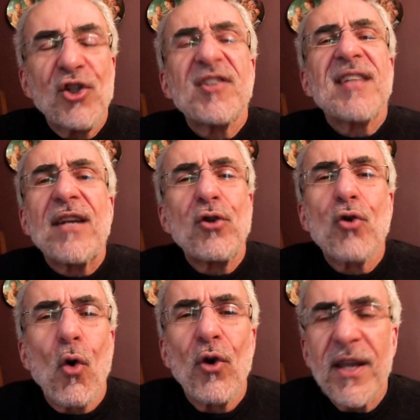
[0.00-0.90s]

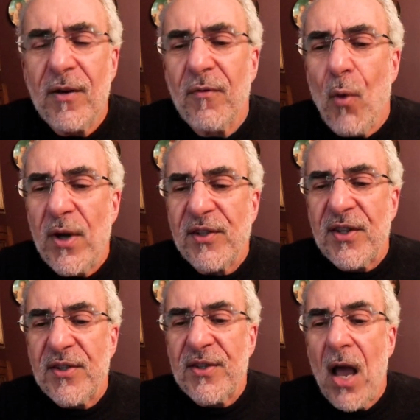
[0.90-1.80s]
stentorian
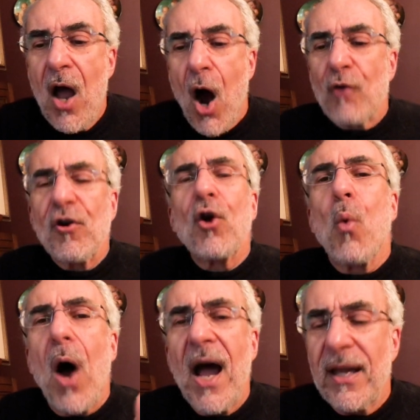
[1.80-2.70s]
voices are
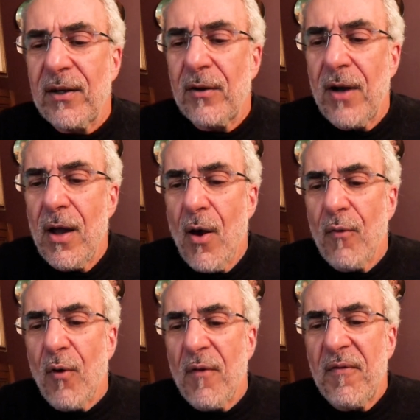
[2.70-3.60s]
required
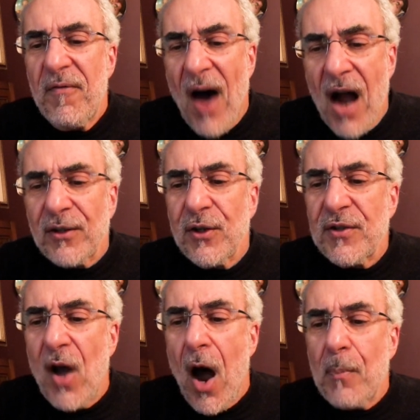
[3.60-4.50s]
for
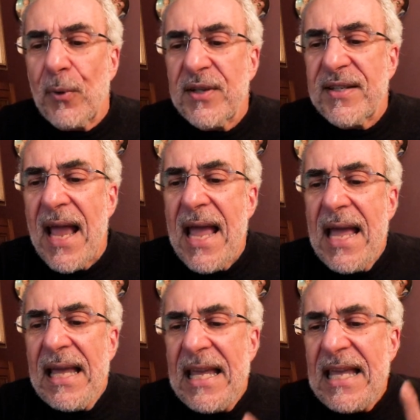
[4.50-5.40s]
Wagner's operas,
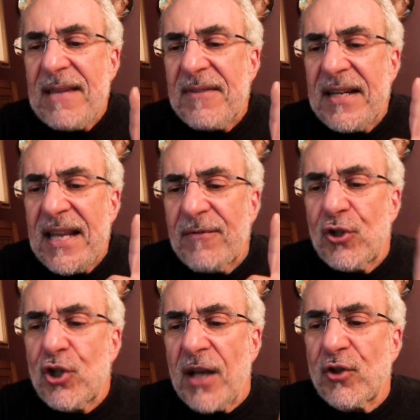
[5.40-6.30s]
even if
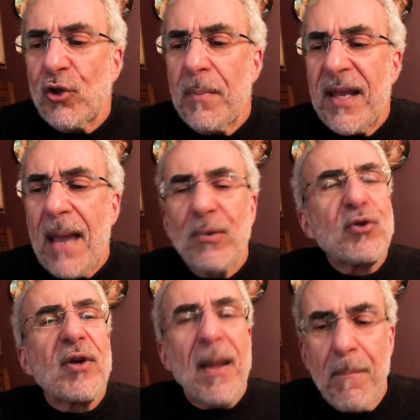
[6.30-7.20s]
just to be able
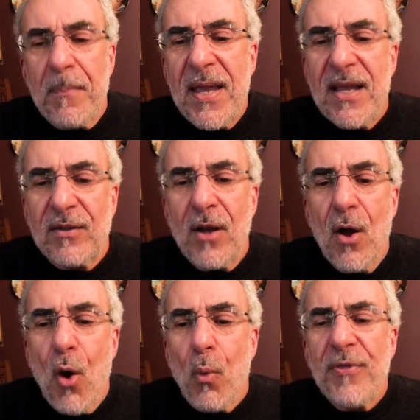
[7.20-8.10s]
to compete
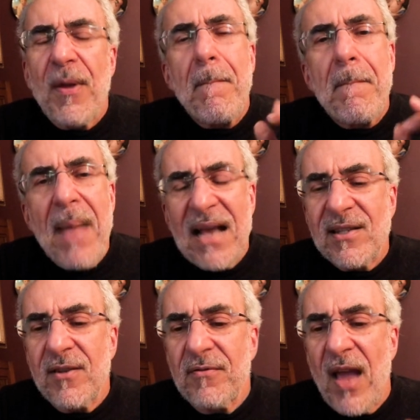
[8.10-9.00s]
with the
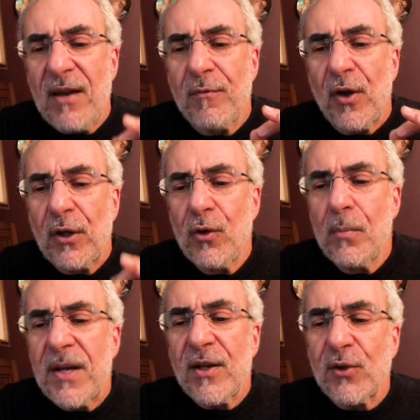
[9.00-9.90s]
massive and
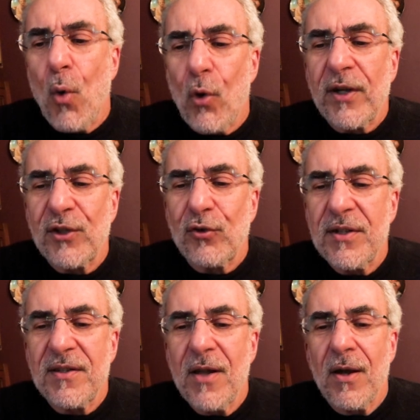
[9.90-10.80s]
voluminous
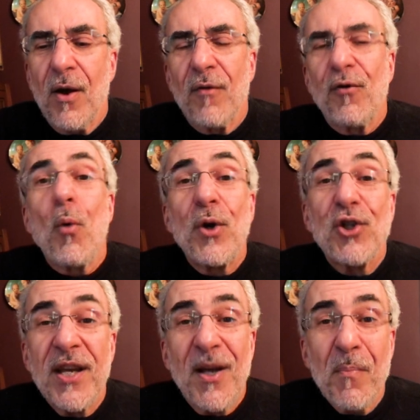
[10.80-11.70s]
orchestras for which
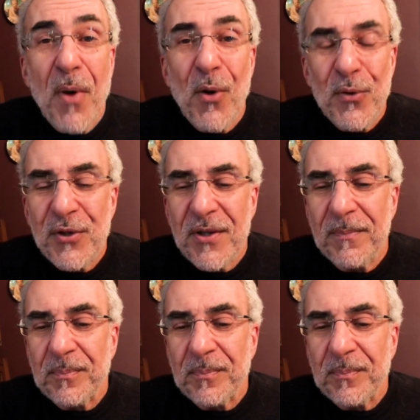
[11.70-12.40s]
he composed.